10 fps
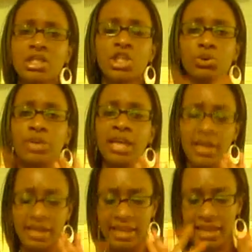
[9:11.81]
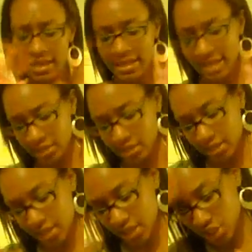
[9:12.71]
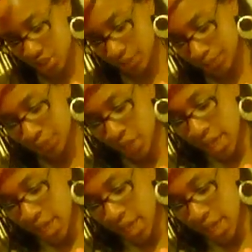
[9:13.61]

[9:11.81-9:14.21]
So that they had that discussion.